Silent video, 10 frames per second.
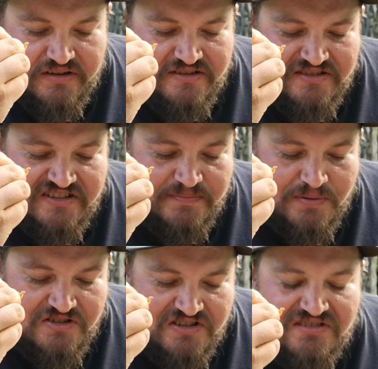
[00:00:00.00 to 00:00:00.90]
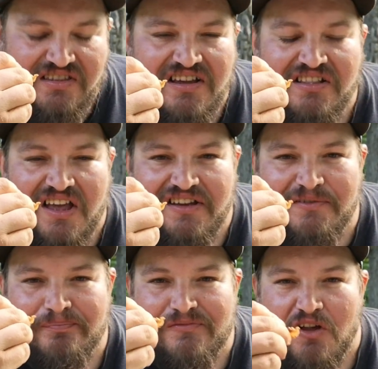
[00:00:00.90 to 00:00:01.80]
Tastes suspiciously like
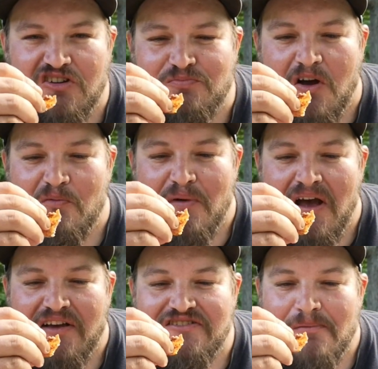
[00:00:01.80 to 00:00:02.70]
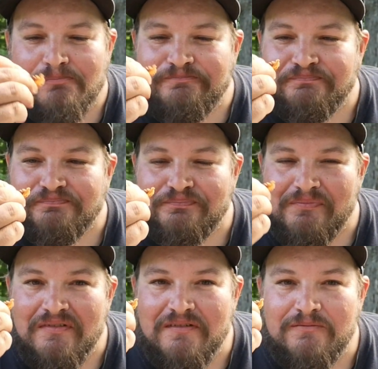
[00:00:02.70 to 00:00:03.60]
largemouth bass.
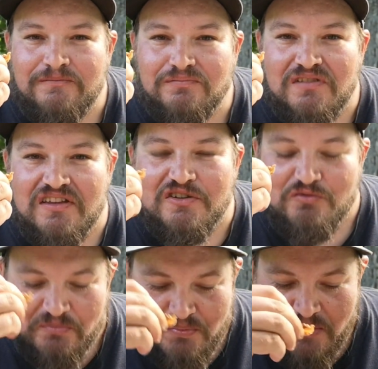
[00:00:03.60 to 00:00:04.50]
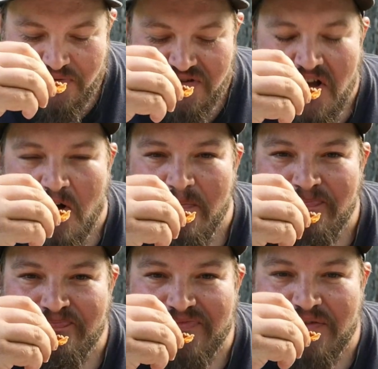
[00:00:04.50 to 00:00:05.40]
Like you wouldn't be able to tell
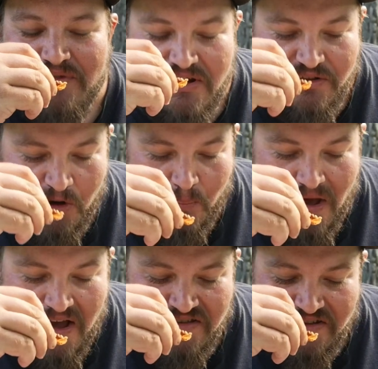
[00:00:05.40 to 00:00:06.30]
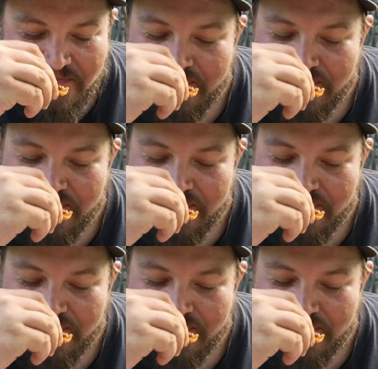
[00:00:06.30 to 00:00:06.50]
if you had a little bass.